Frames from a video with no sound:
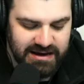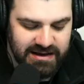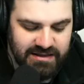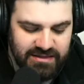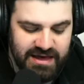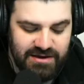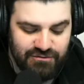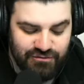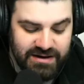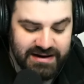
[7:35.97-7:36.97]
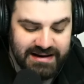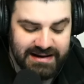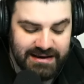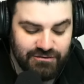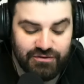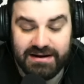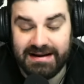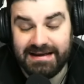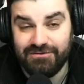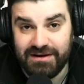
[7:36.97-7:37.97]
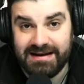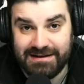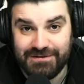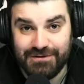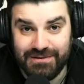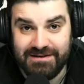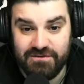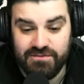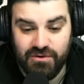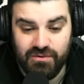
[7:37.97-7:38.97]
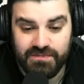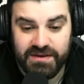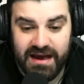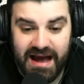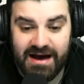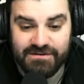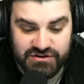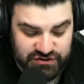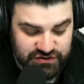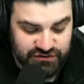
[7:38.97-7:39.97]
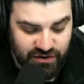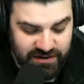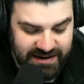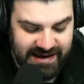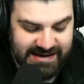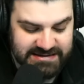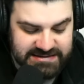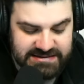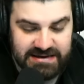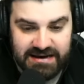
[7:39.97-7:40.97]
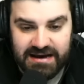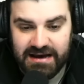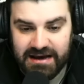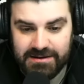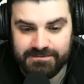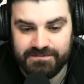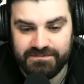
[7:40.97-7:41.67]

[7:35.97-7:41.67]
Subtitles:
they really, really, really do, Liverpool, have a strong case, to